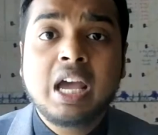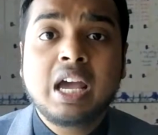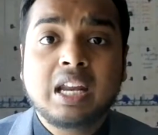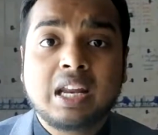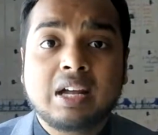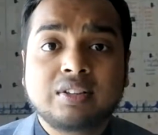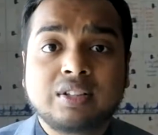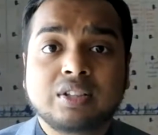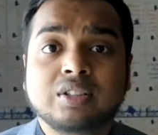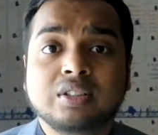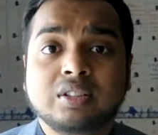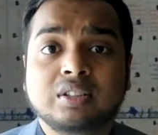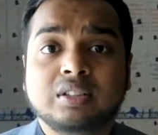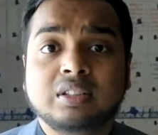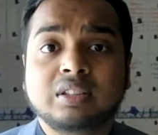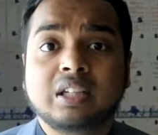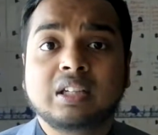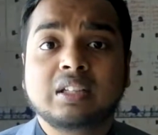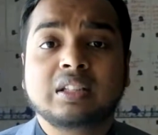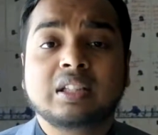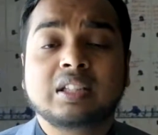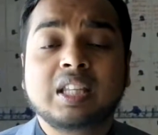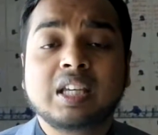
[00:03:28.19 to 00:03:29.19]
Now,
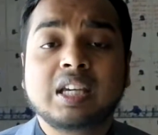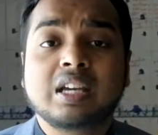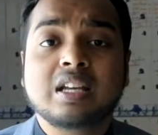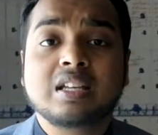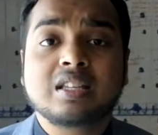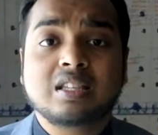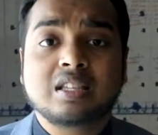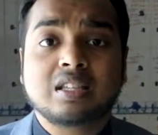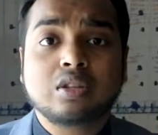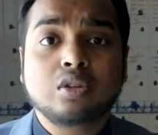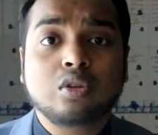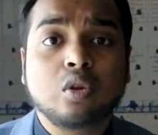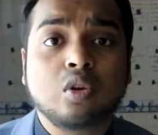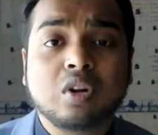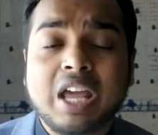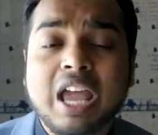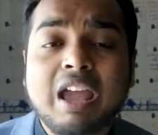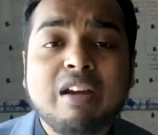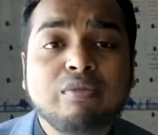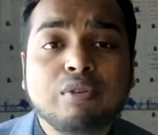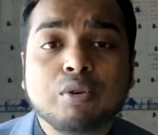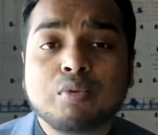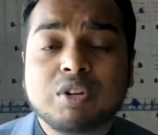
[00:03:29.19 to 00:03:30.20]
the thing is, not
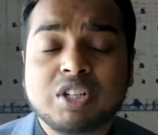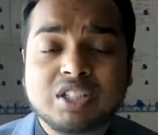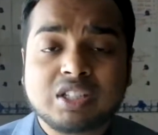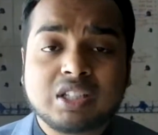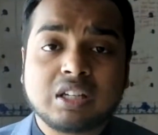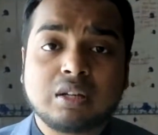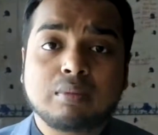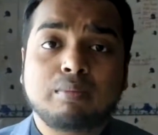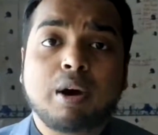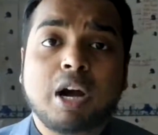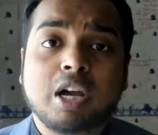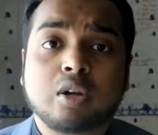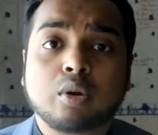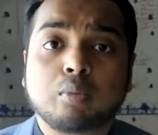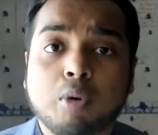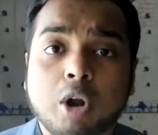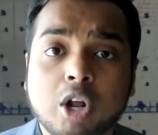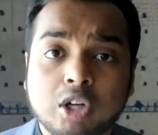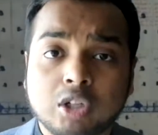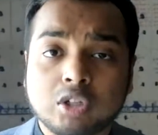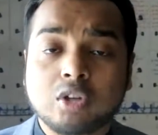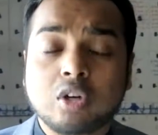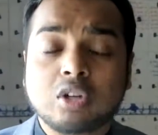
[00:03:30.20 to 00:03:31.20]
everyone's gonna buy your
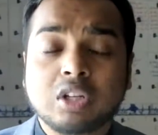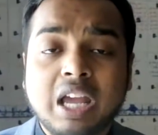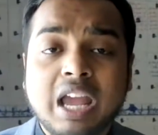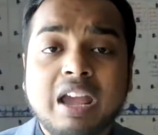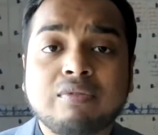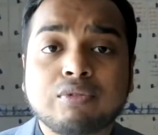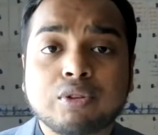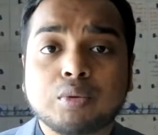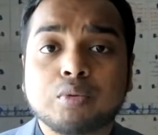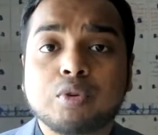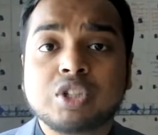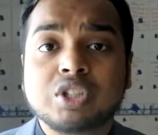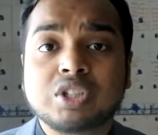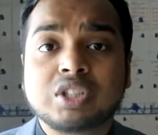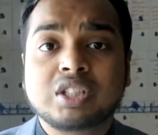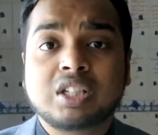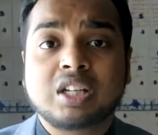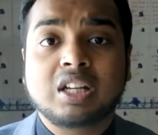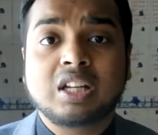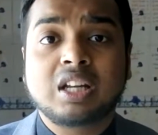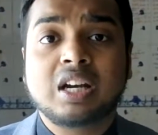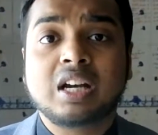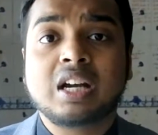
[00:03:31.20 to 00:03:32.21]
product. Not everyone's
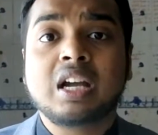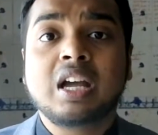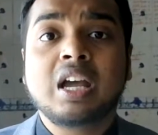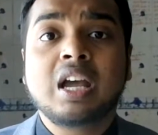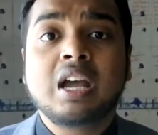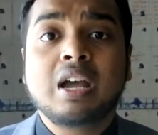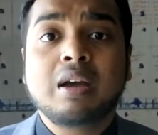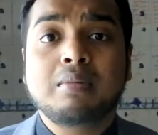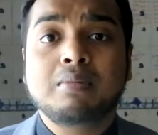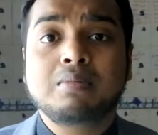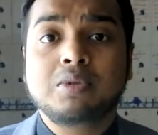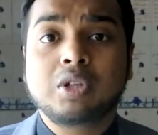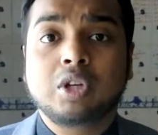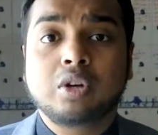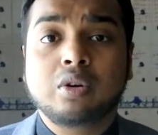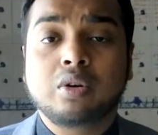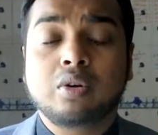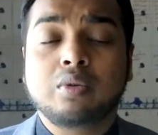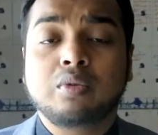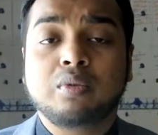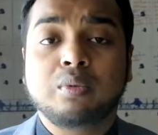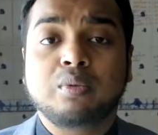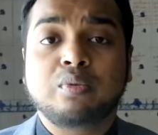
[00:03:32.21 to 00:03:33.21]
gonna,
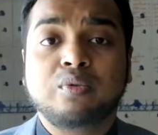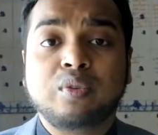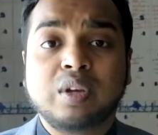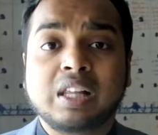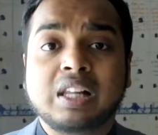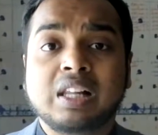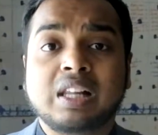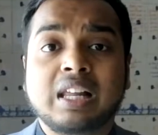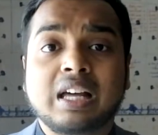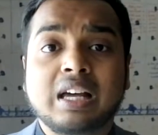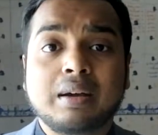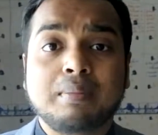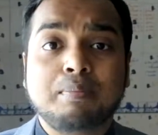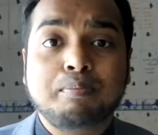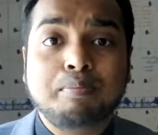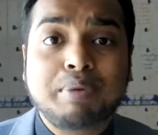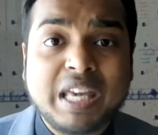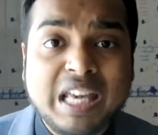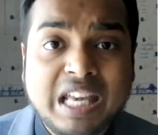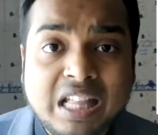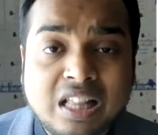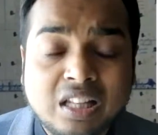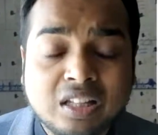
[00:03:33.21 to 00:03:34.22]
feel
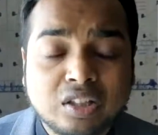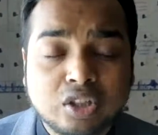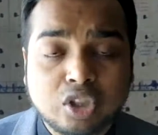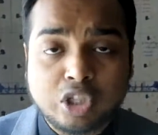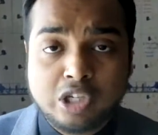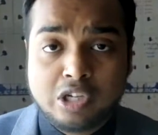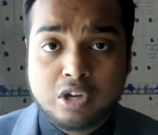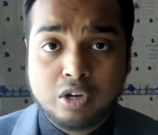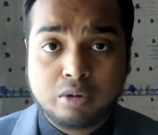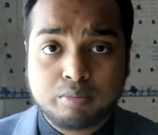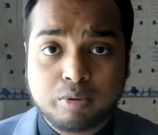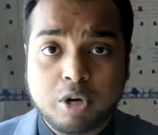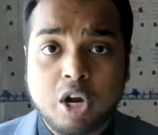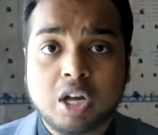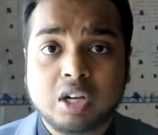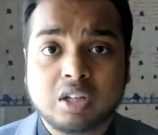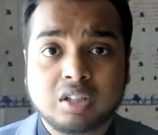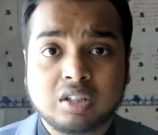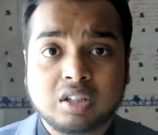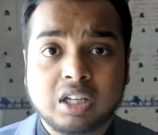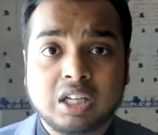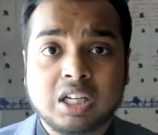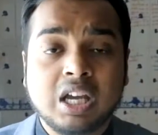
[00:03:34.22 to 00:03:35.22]
appealed to your
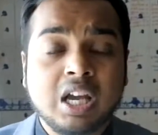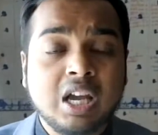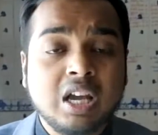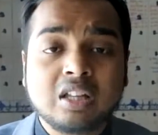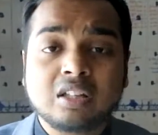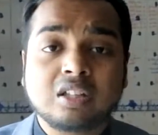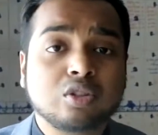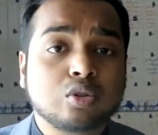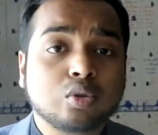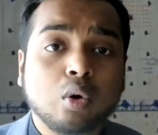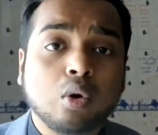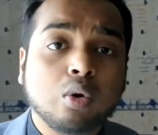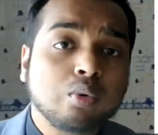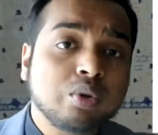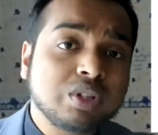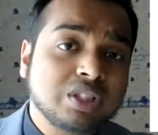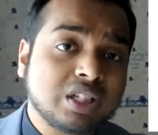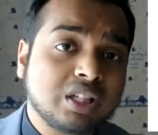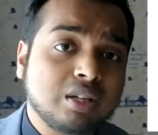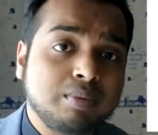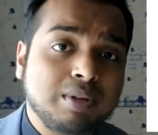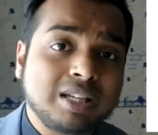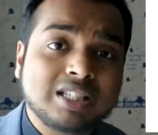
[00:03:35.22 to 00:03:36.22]
product. Okay? There's always
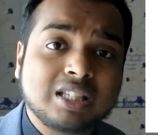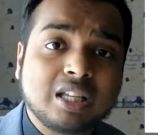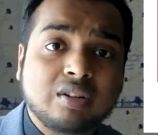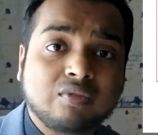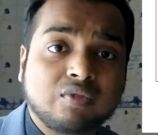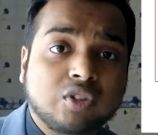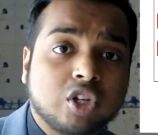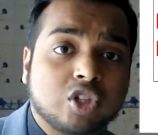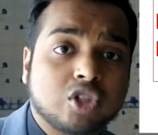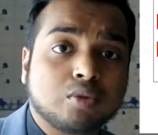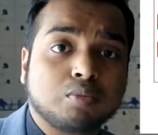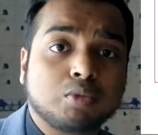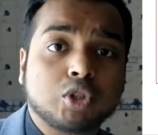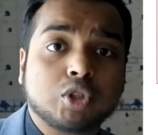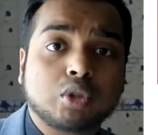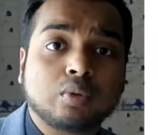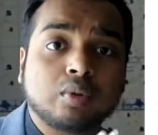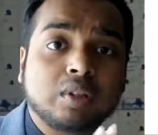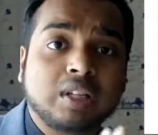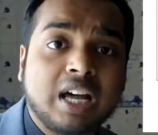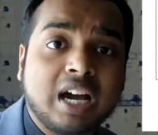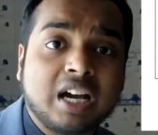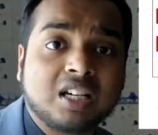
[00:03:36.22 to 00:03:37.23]
gonna be a set of customers who
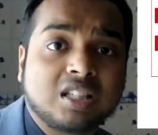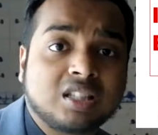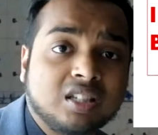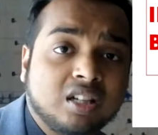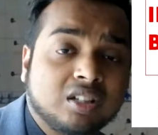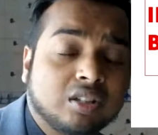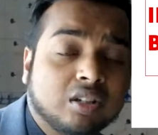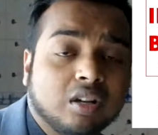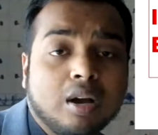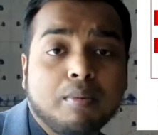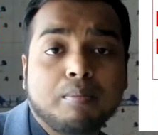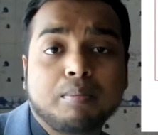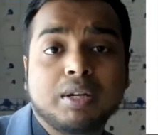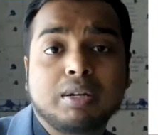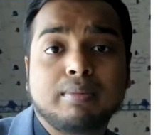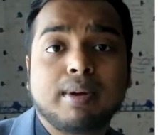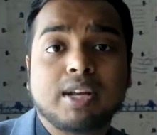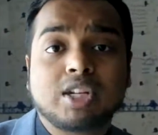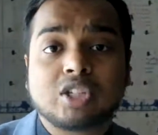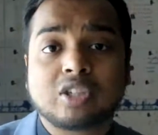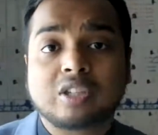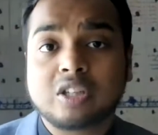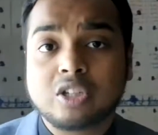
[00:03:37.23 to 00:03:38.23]
likes the other company
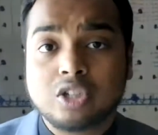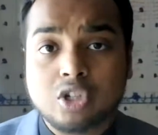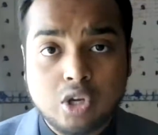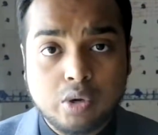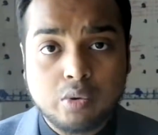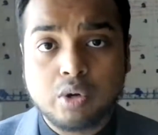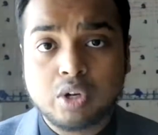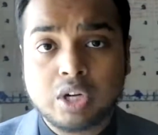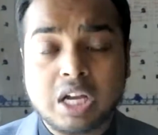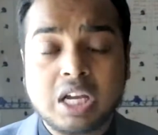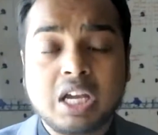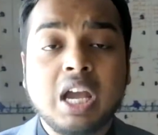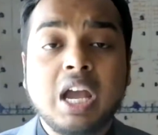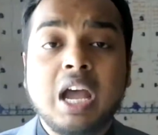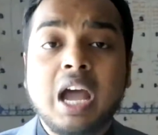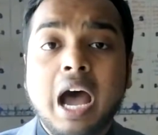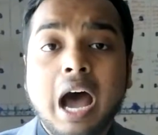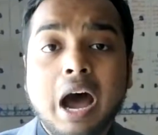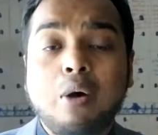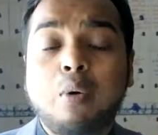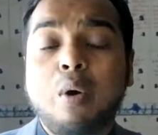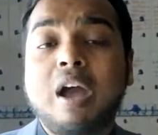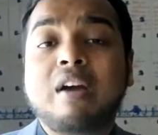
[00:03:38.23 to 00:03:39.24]
better than you. Okay?
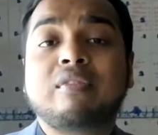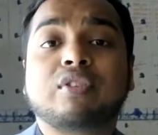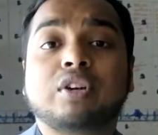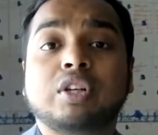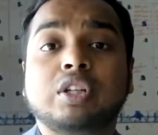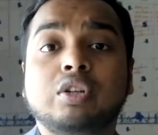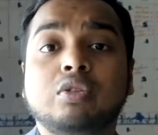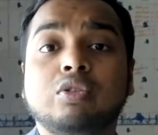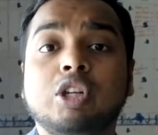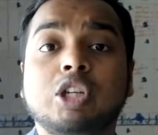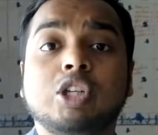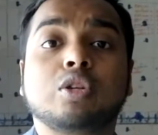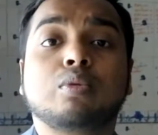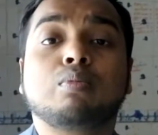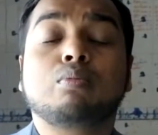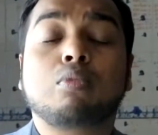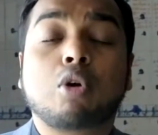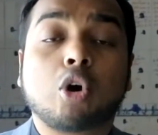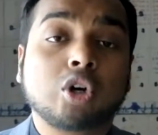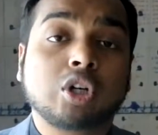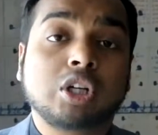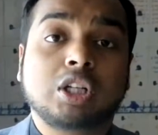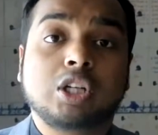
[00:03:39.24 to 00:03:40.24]
However, you need to
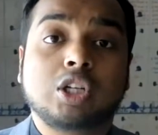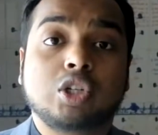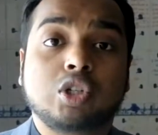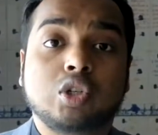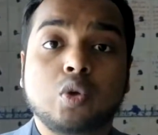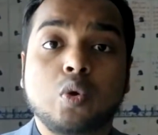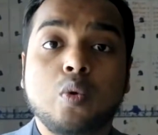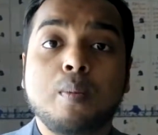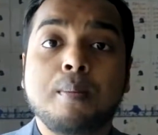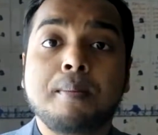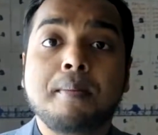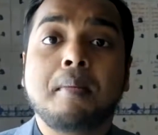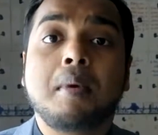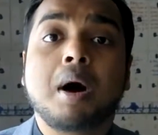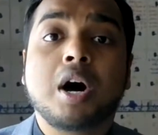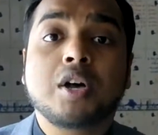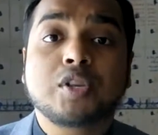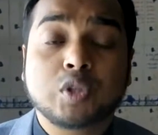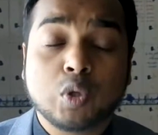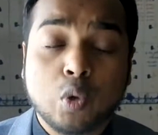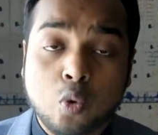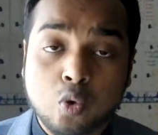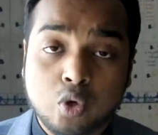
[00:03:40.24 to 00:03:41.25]
market it to
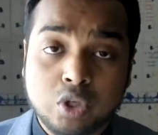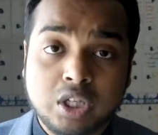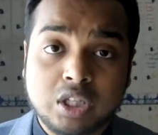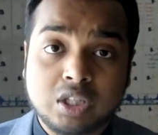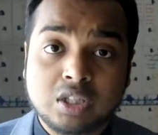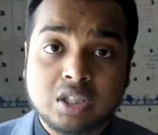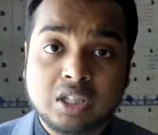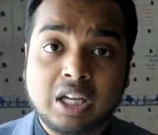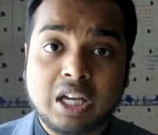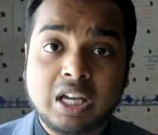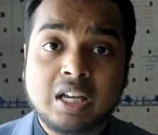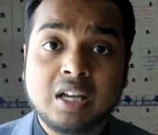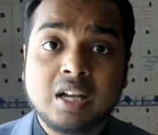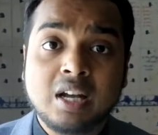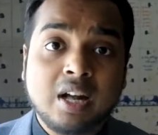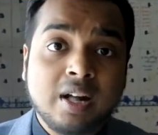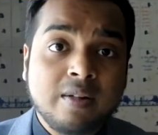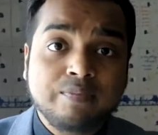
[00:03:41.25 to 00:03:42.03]
mass audience. Okay?